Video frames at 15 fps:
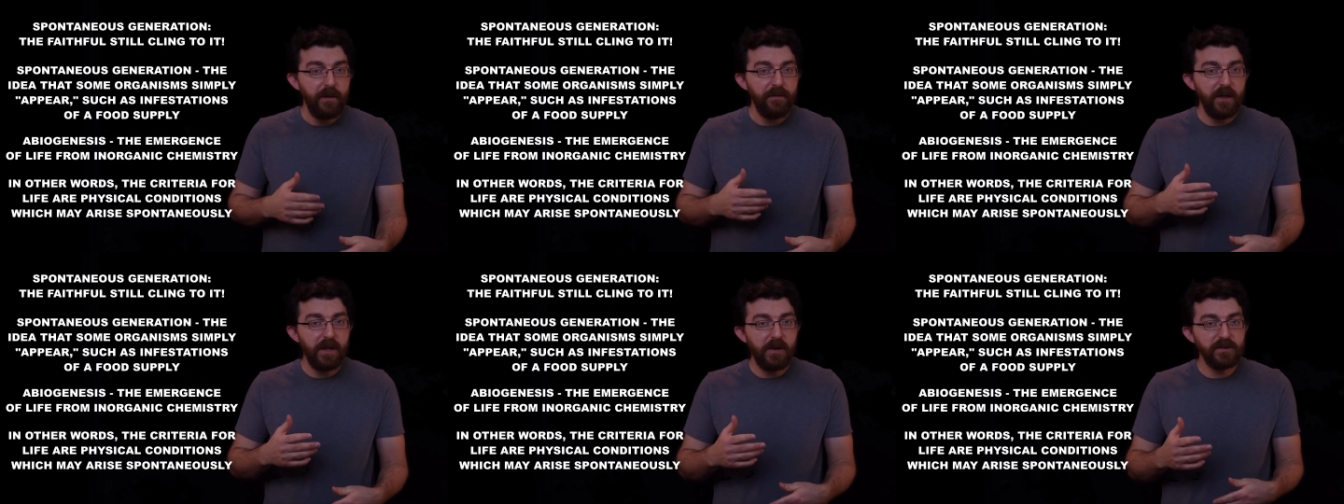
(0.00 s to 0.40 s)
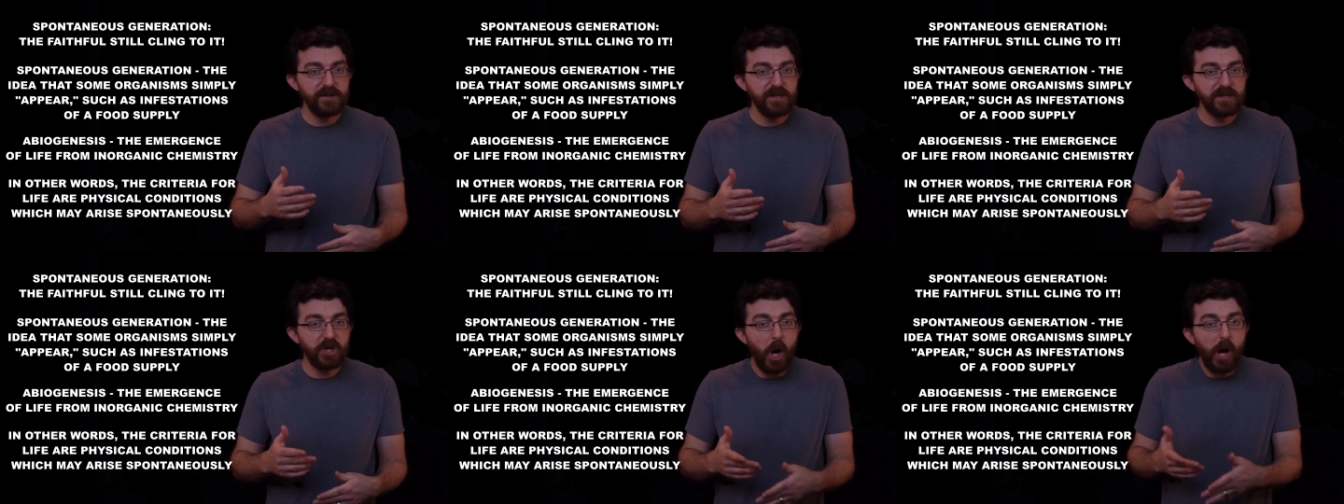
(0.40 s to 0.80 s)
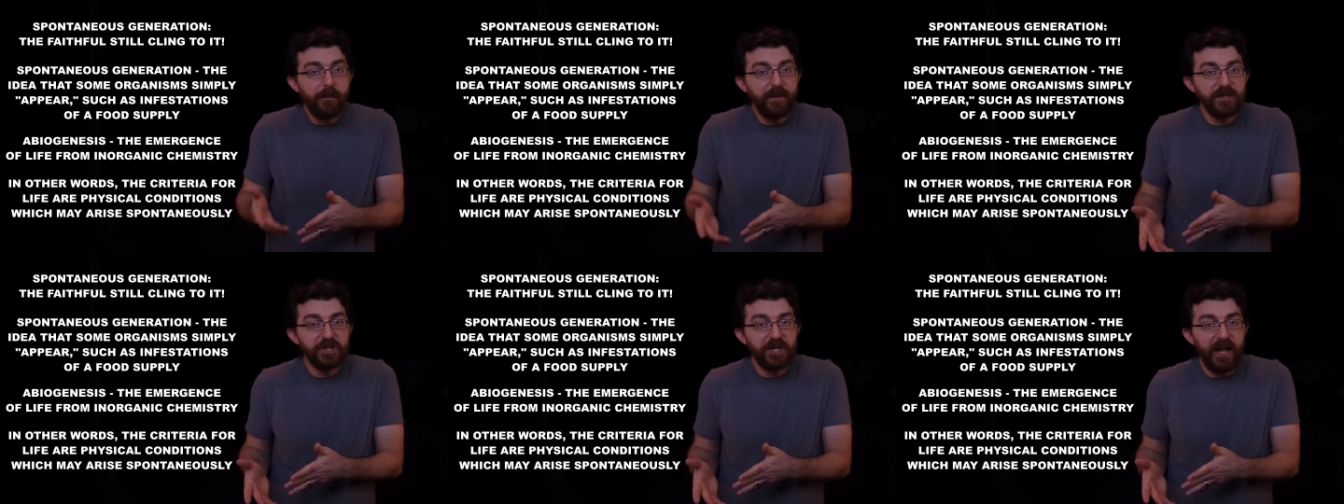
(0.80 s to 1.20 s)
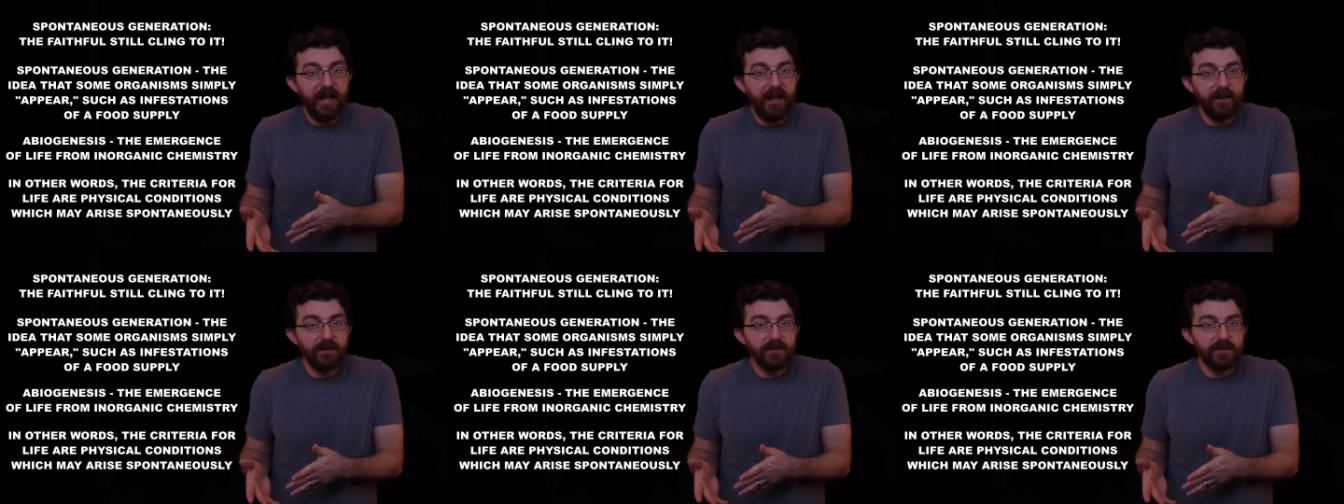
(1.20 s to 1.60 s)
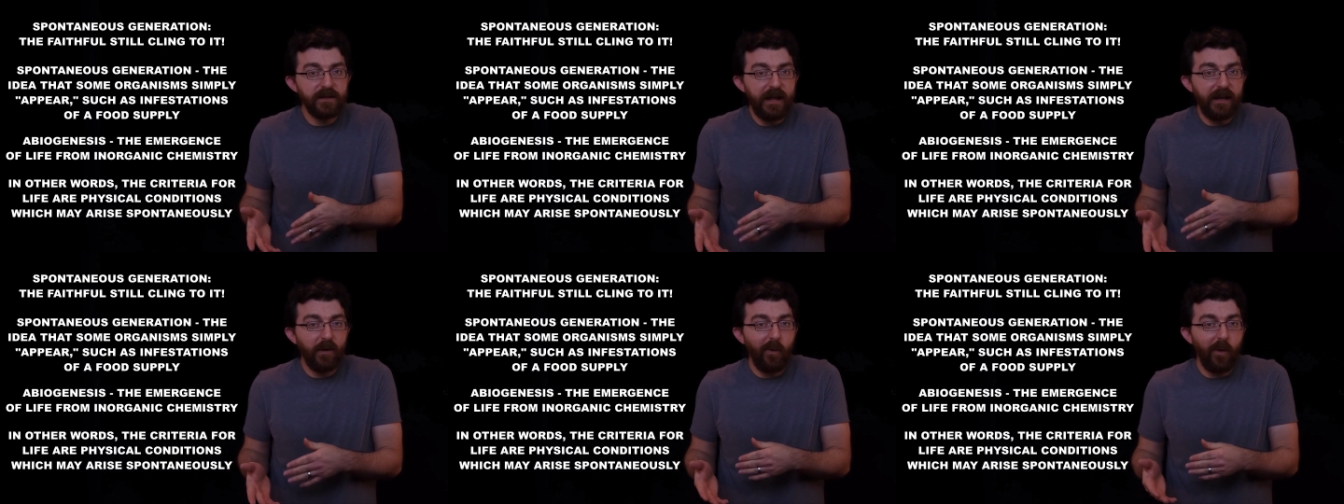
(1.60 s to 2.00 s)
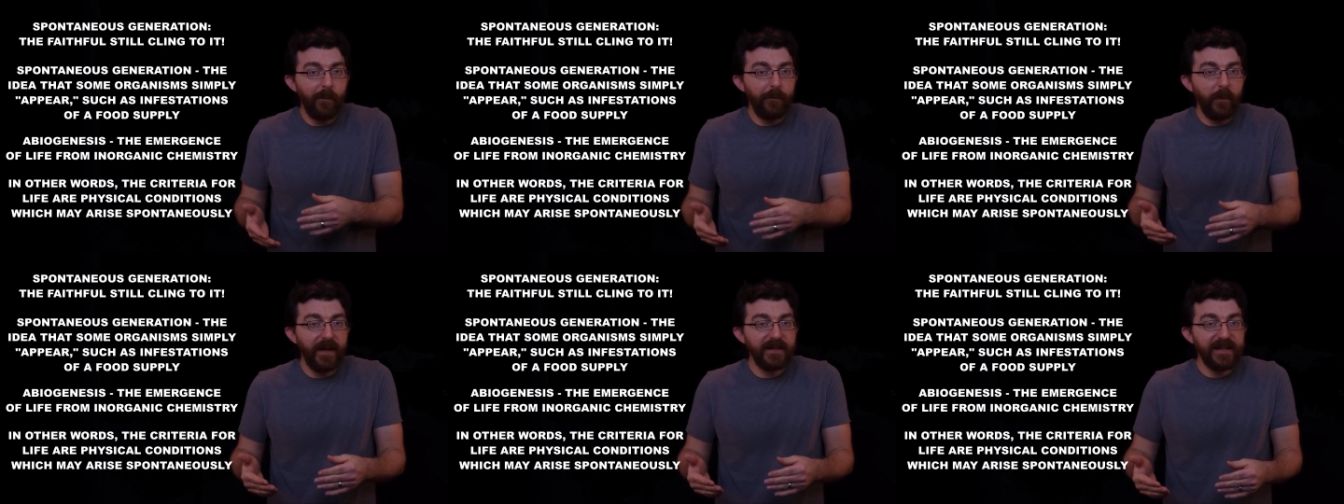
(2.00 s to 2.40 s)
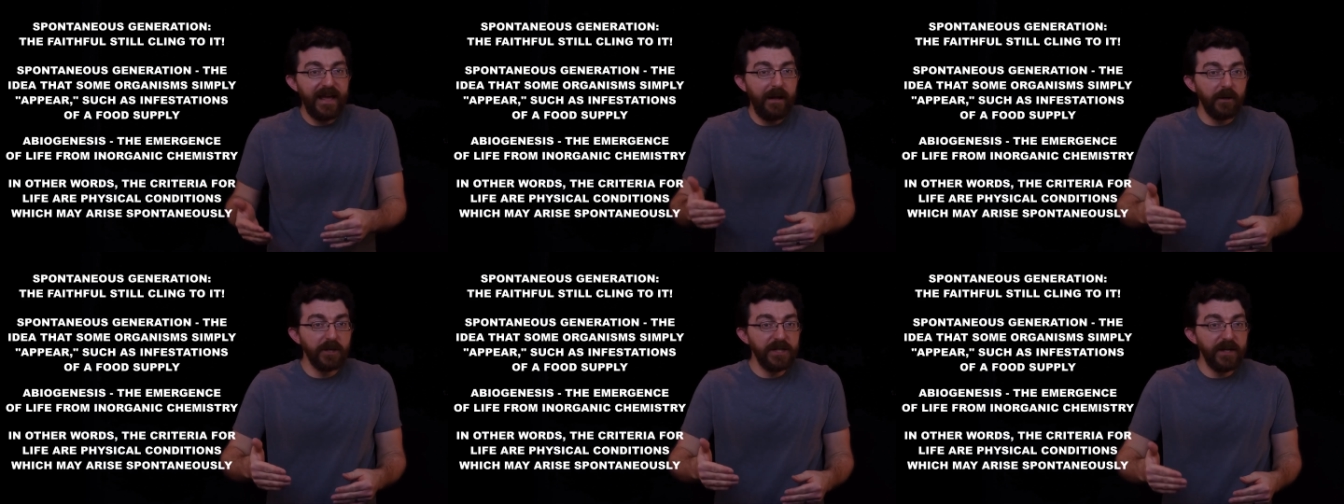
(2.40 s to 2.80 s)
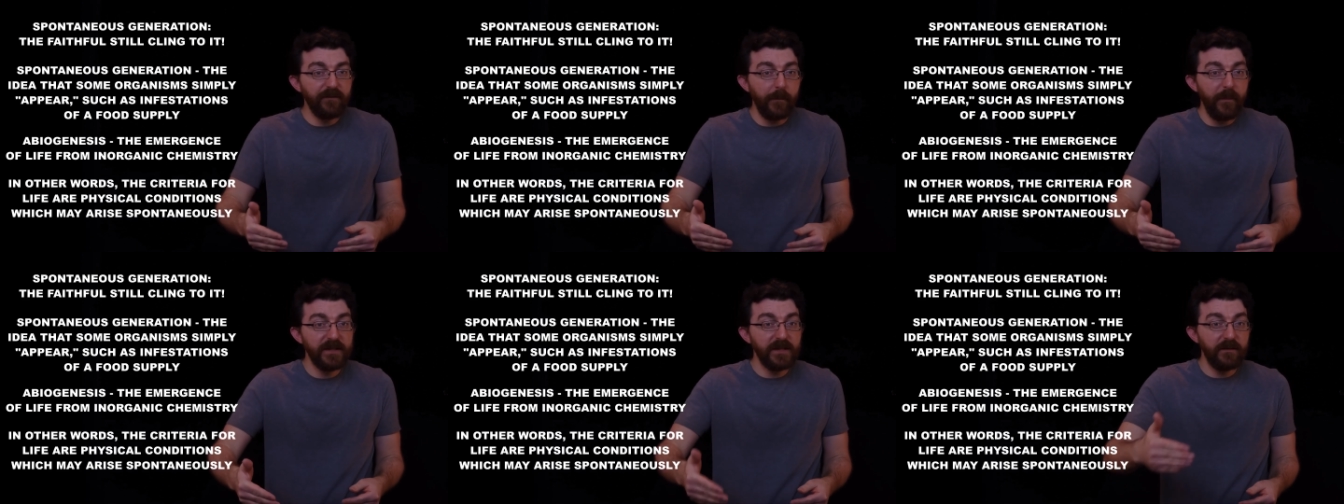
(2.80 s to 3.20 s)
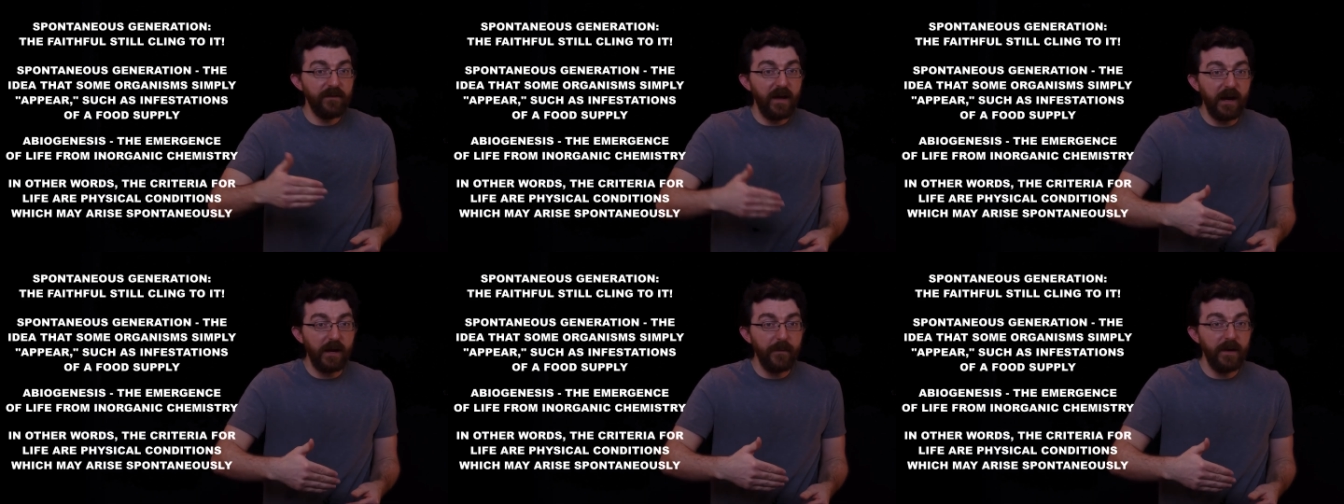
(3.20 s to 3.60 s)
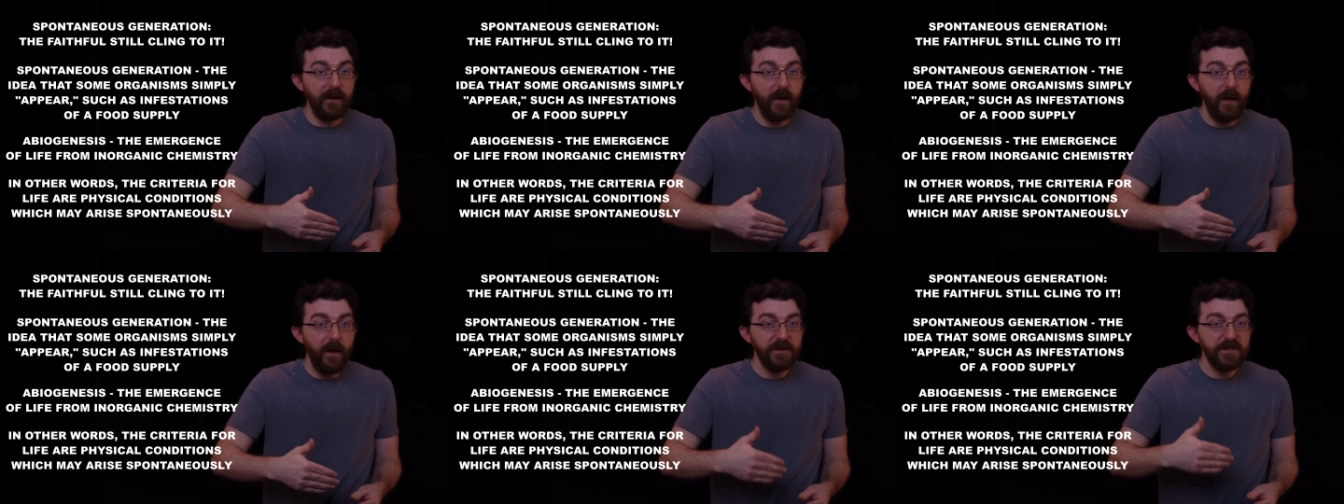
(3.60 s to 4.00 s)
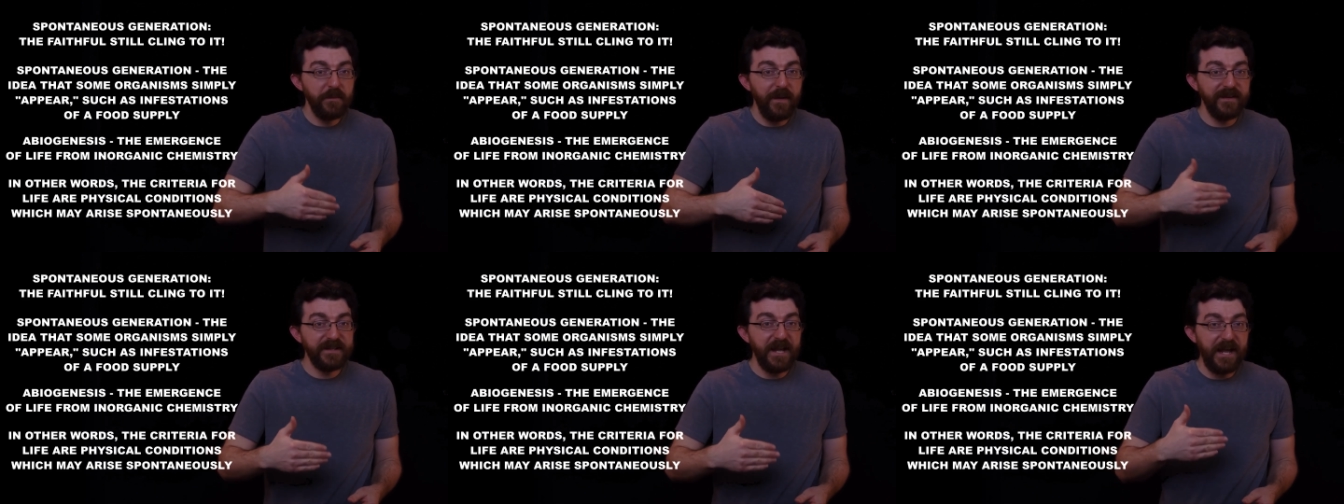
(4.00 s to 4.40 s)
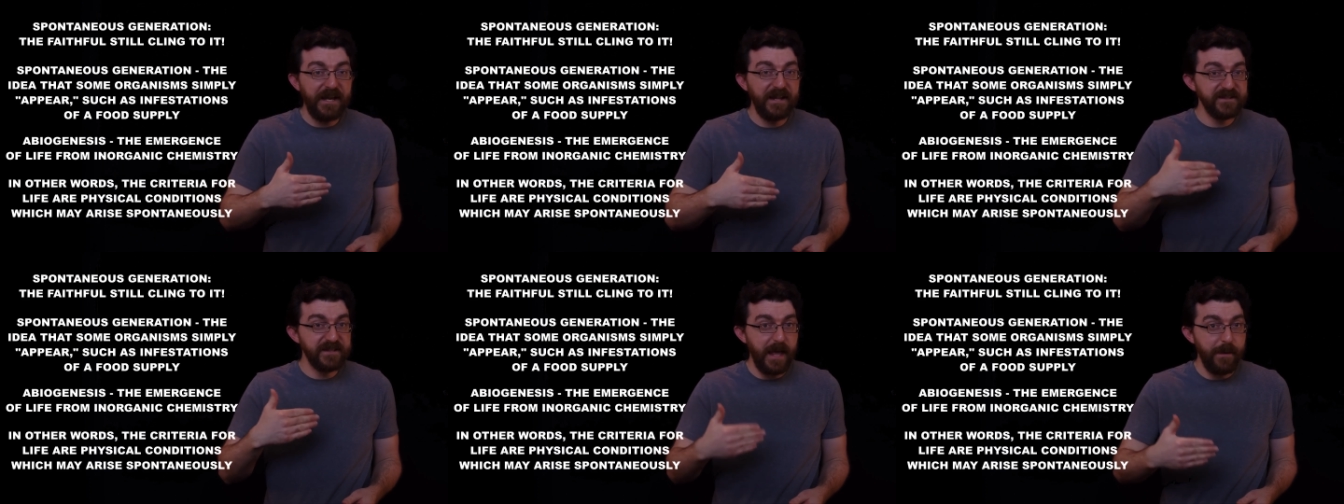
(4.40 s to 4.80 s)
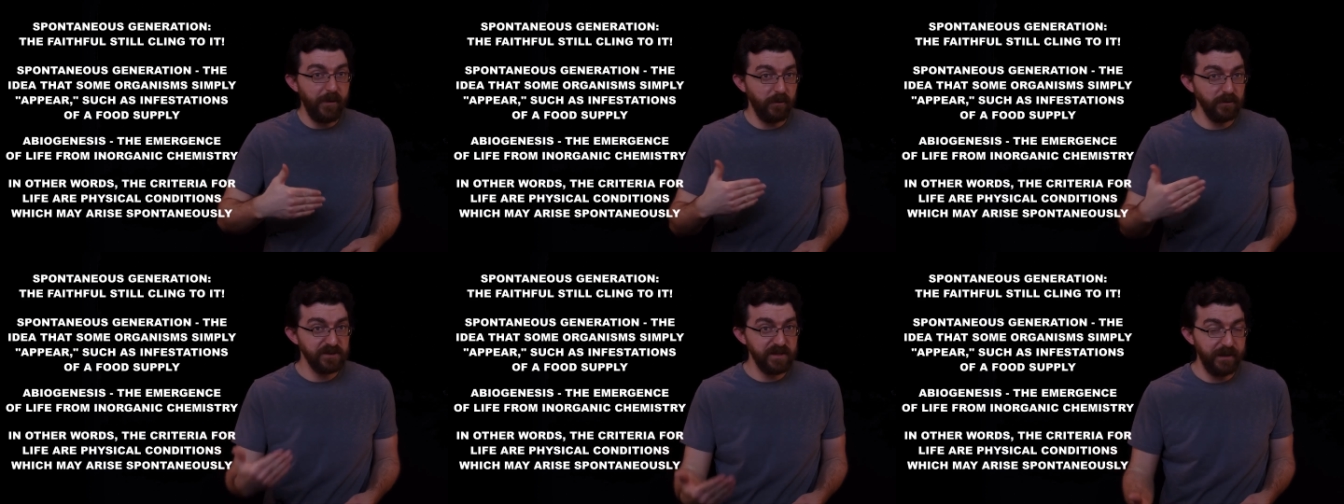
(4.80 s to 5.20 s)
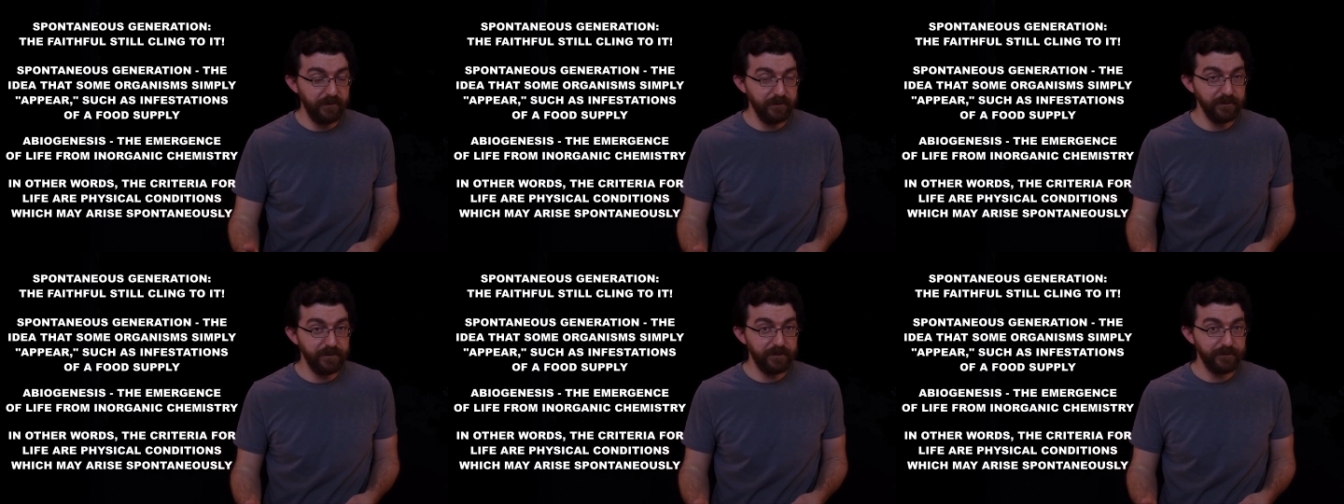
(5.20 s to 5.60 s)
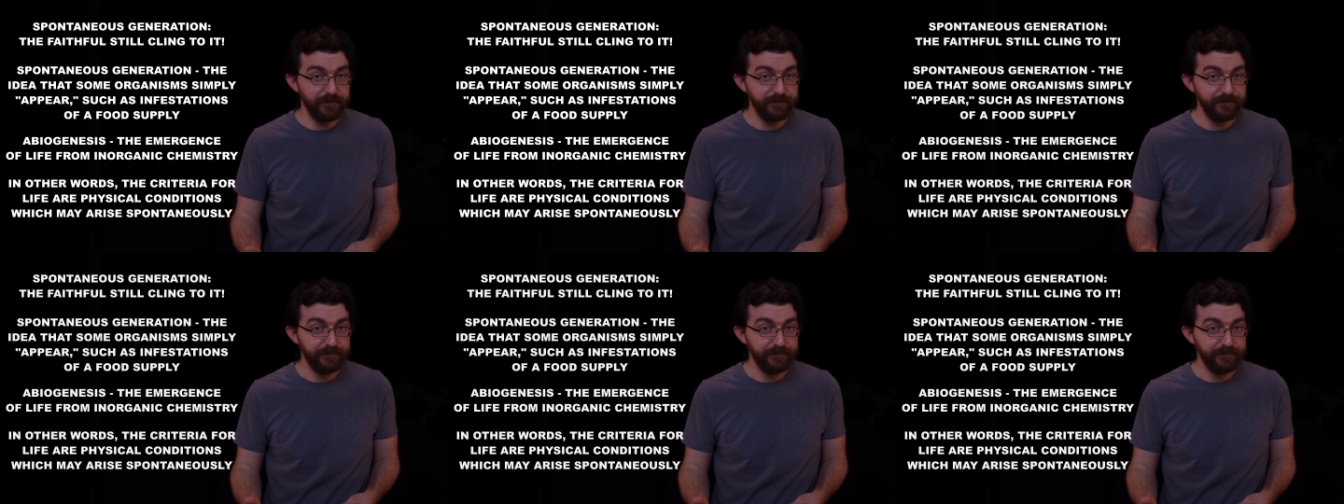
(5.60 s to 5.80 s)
that uses carbon chains and incorporates energy from its environment to maintain its chemical cycles.